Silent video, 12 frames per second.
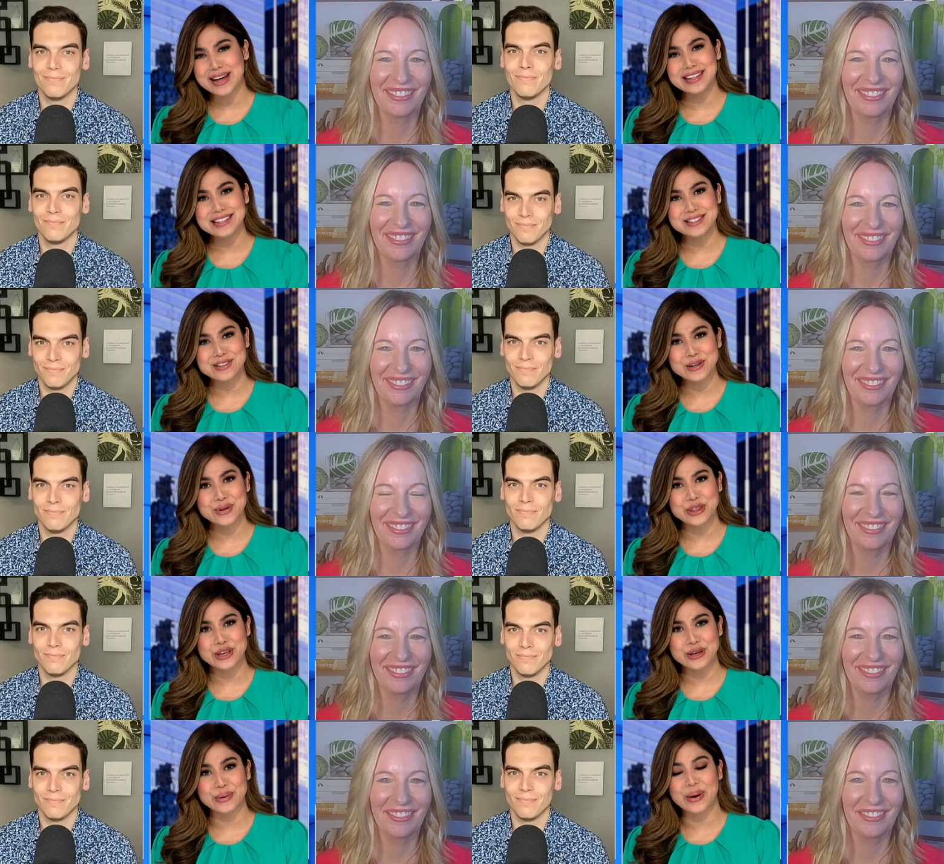Speaker 1: let's start with
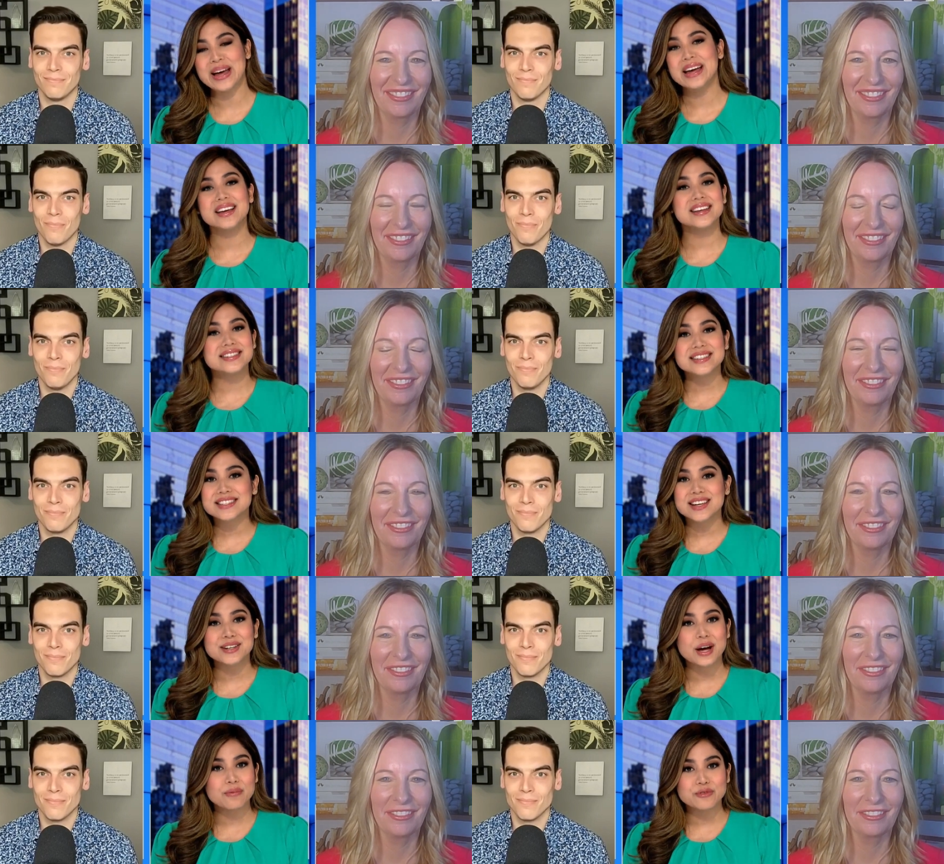you. Is this
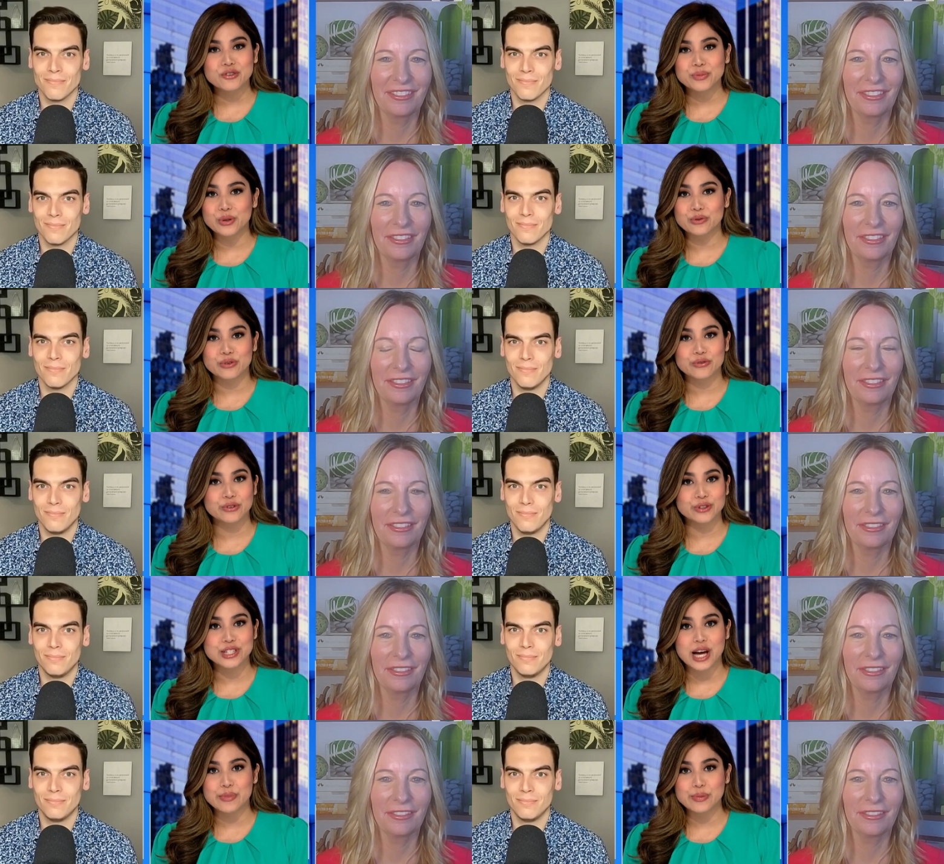uncomfortable for
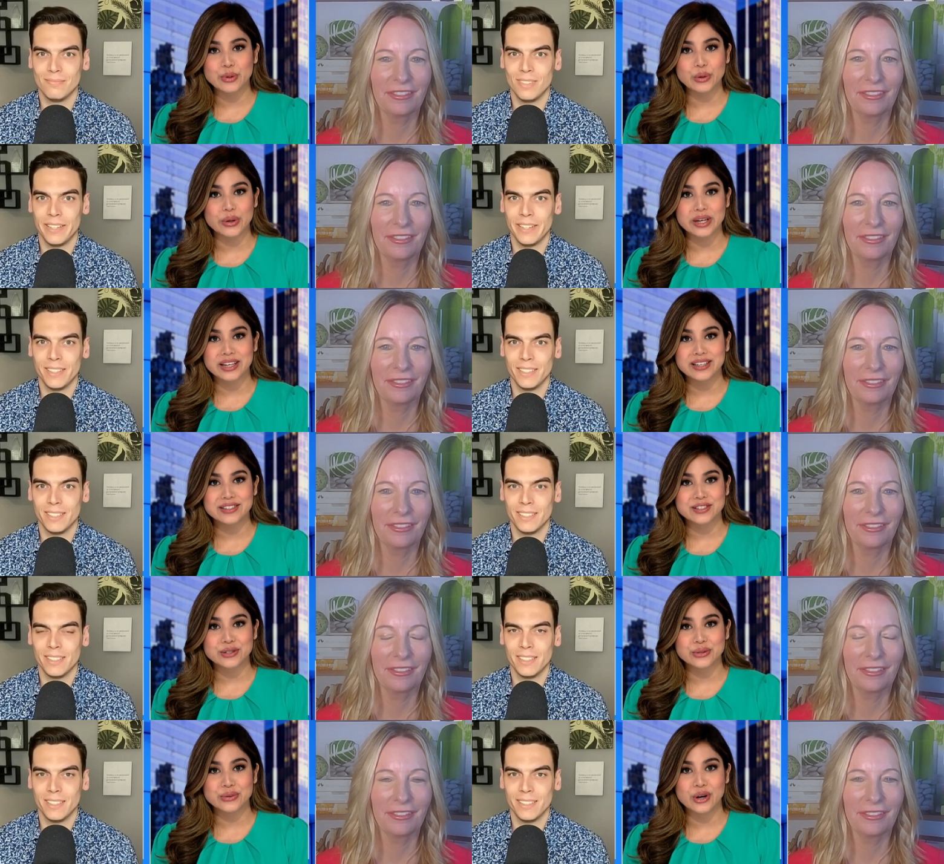full-time employees
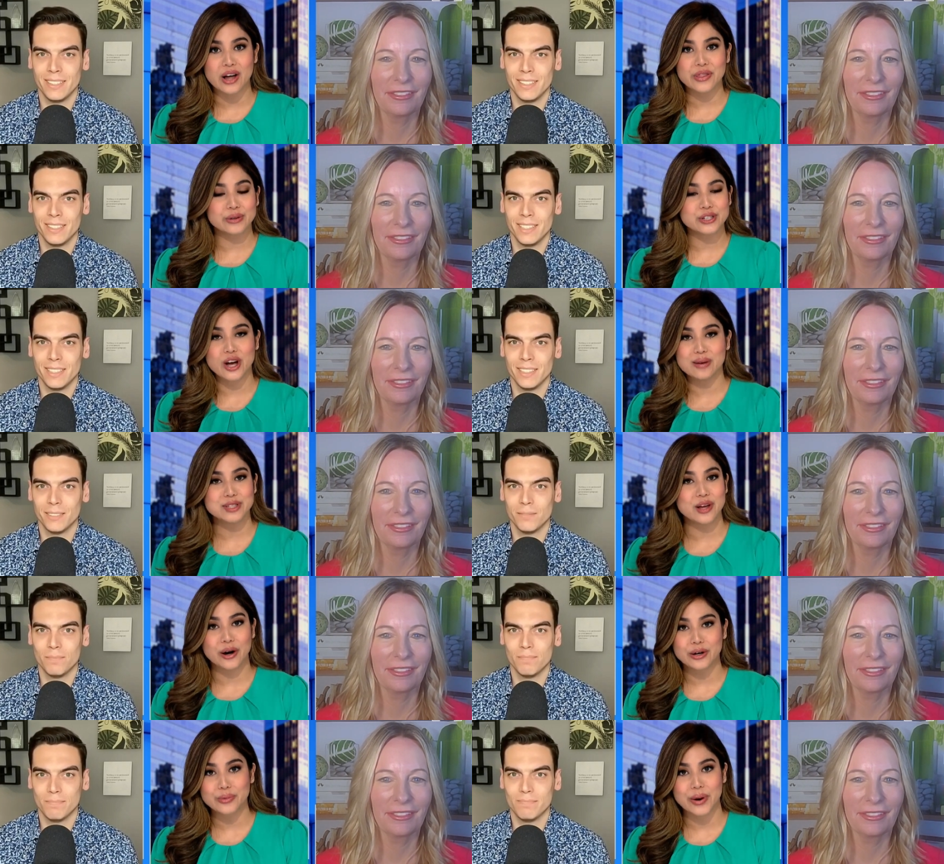who got their jobs the
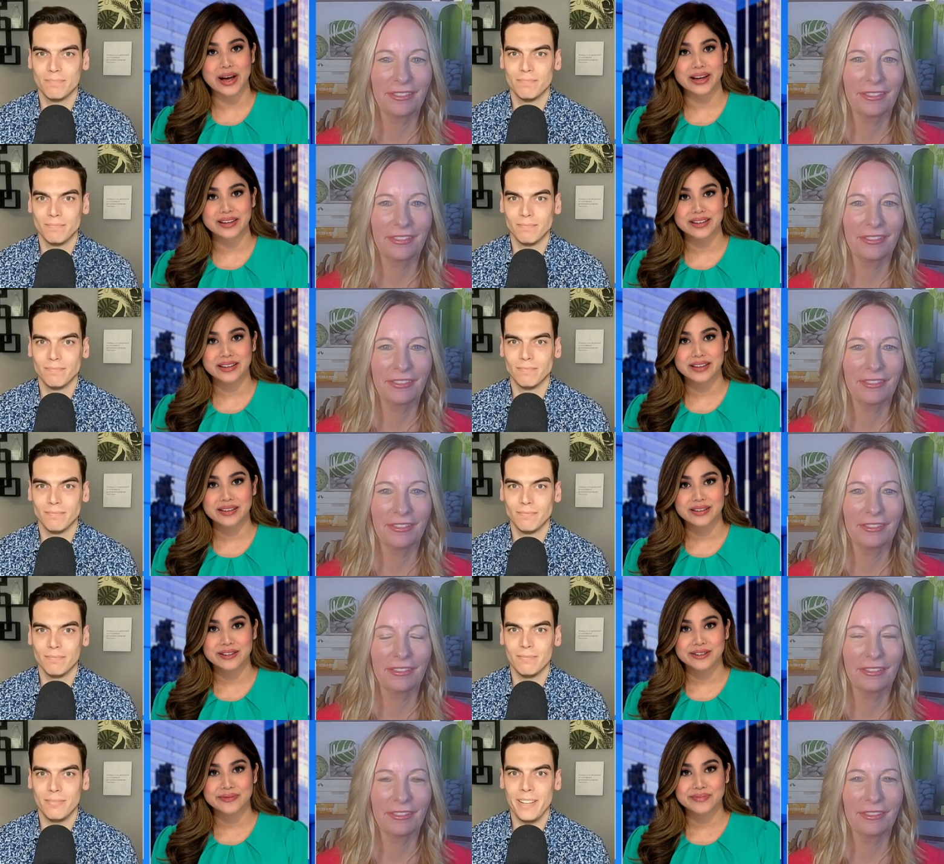hard way?
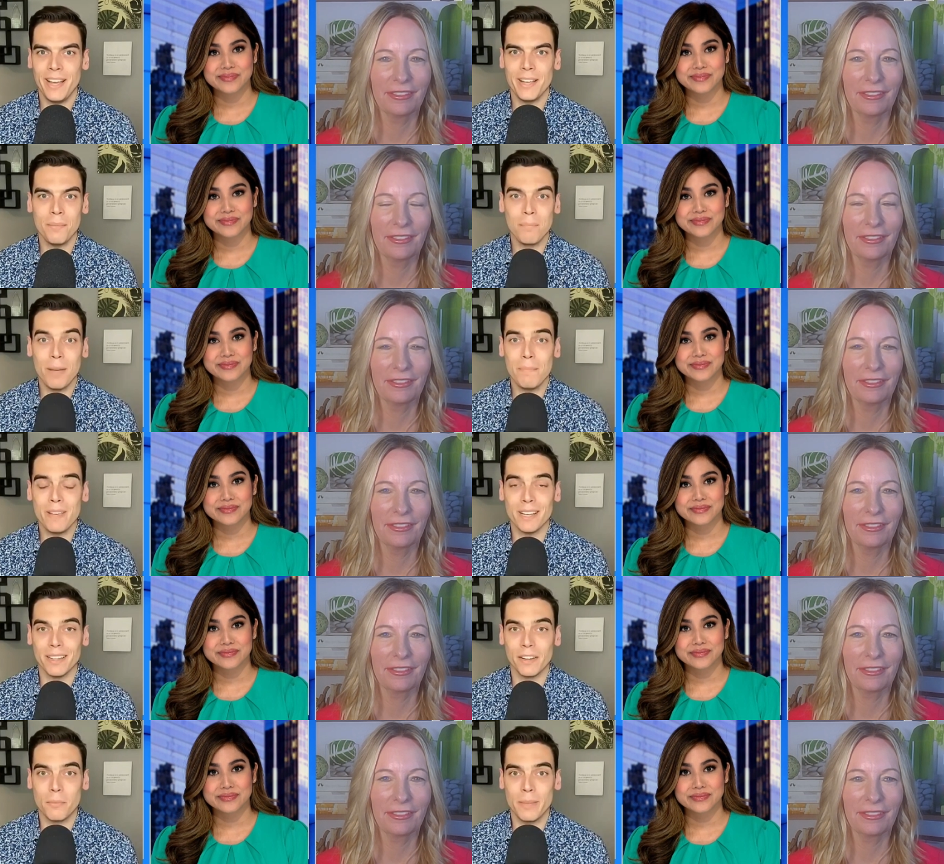
Speaker 2: Yeah, it might be a
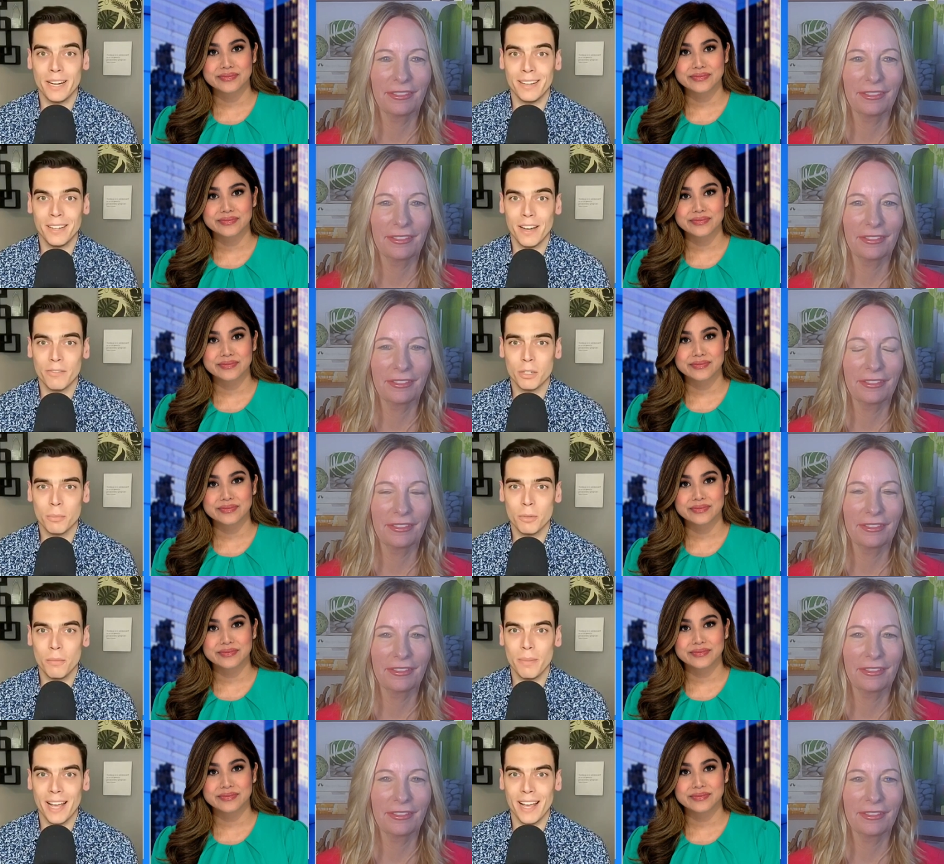little bit uncomfortable,
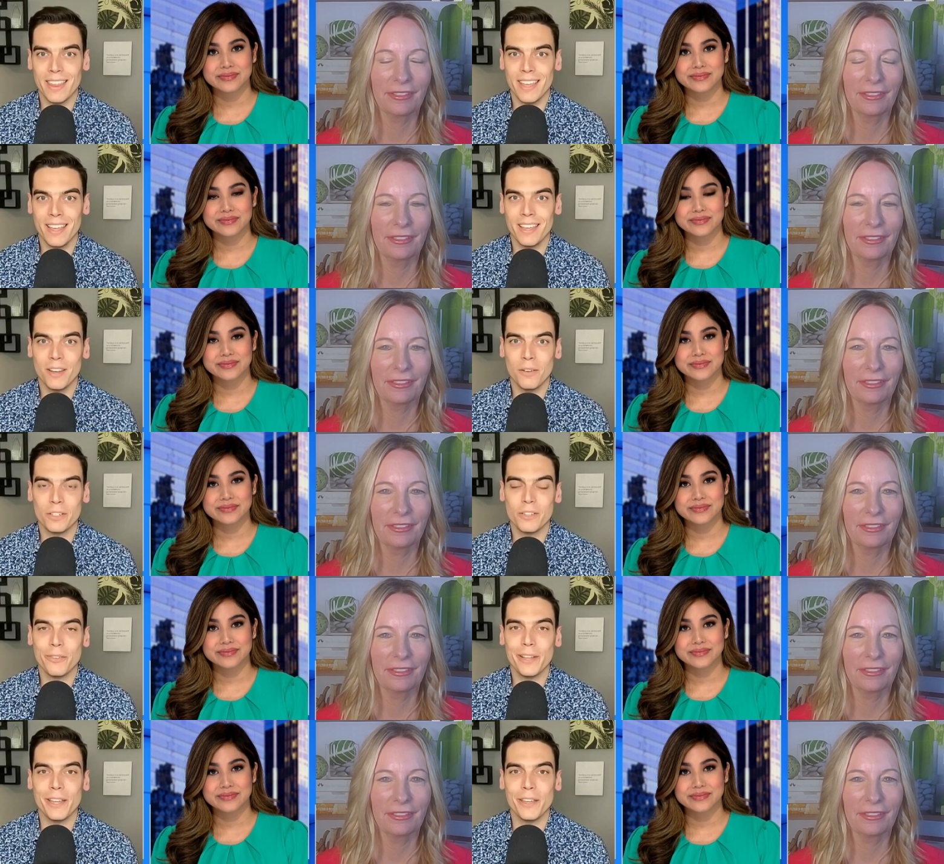but I think, you know, it's
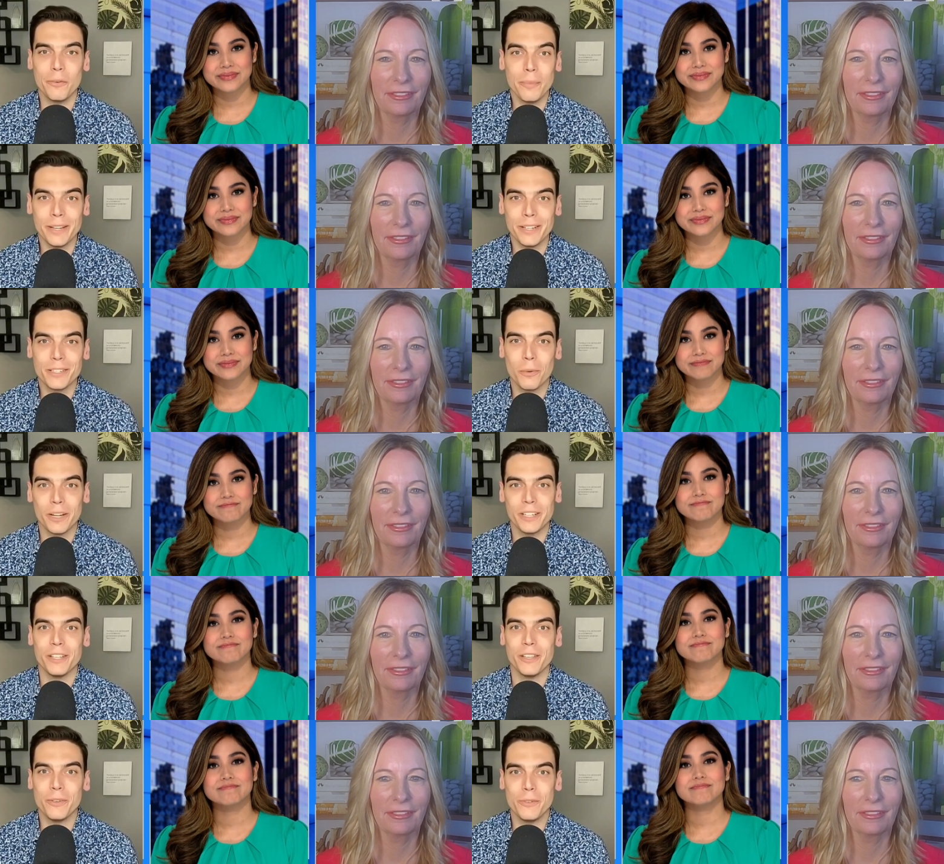only human to want to
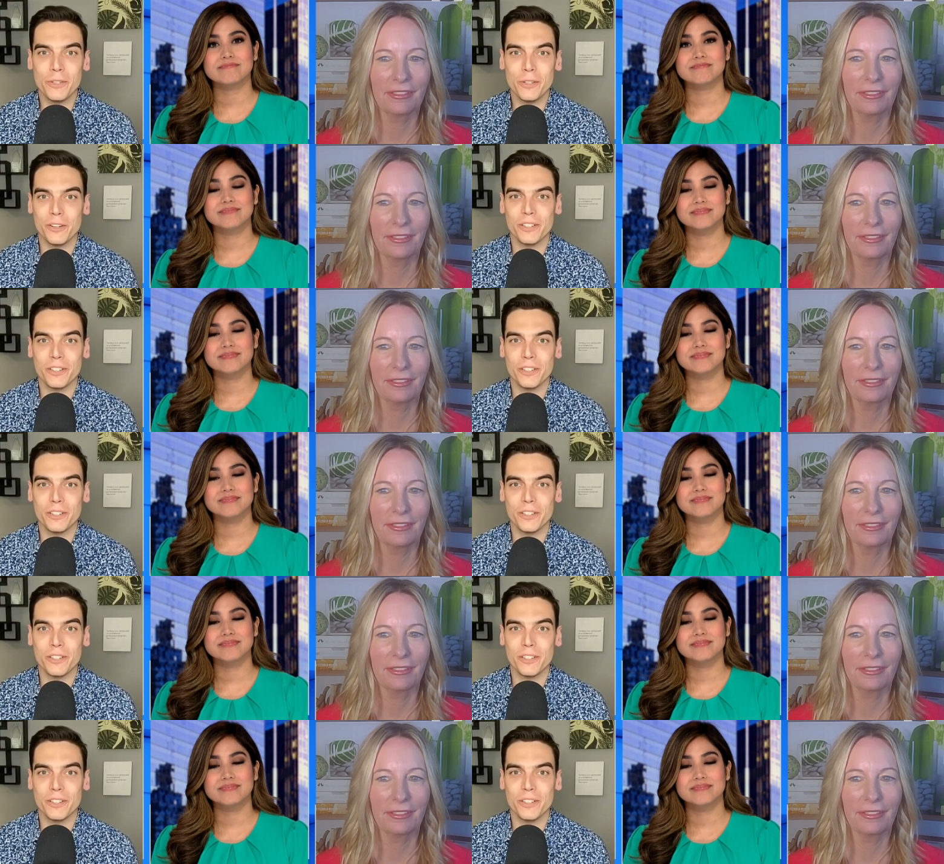use your